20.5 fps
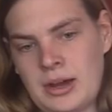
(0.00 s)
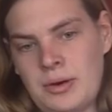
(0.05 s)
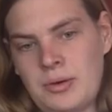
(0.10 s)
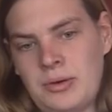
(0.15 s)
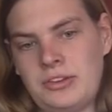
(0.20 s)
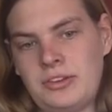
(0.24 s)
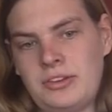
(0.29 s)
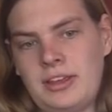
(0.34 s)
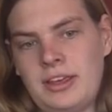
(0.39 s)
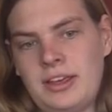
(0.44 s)
I
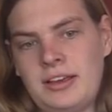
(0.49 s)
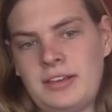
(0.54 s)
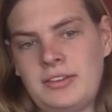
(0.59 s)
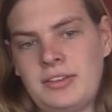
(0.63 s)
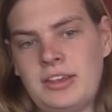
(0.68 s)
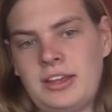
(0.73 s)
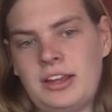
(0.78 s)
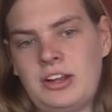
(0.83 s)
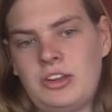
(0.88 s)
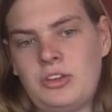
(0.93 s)
would say
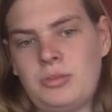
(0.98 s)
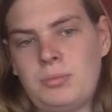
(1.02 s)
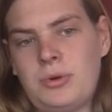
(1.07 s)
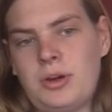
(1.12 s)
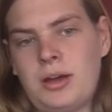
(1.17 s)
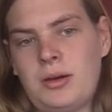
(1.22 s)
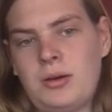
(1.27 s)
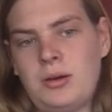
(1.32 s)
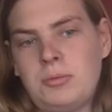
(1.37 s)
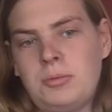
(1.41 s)
they could just
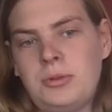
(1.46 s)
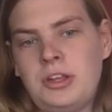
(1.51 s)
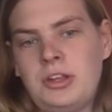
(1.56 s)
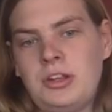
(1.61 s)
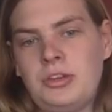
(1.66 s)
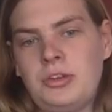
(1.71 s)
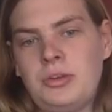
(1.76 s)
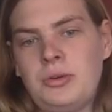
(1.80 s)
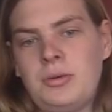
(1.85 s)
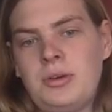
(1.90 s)
probably
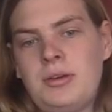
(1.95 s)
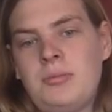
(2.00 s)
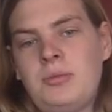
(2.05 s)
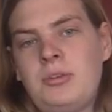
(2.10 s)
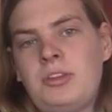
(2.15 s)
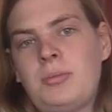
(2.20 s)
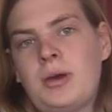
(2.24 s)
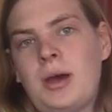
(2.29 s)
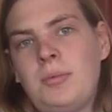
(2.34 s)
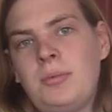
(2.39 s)
do it,
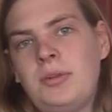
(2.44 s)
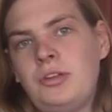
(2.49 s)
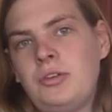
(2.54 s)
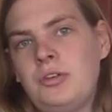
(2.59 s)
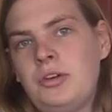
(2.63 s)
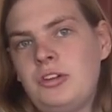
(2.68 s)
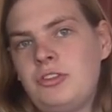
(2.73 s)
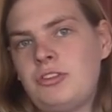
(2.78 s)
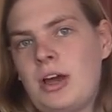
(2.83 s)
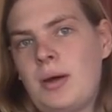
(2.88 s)
it's probably
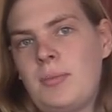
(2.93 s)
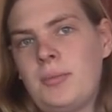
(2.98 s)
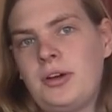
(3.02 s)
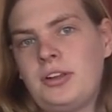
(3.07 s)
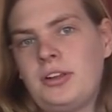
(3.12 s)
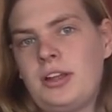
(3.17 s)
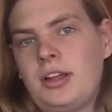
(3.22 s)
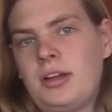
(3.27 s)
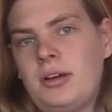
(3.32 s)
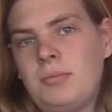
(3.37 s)
doing drama
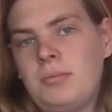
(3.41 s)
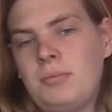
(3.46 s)
club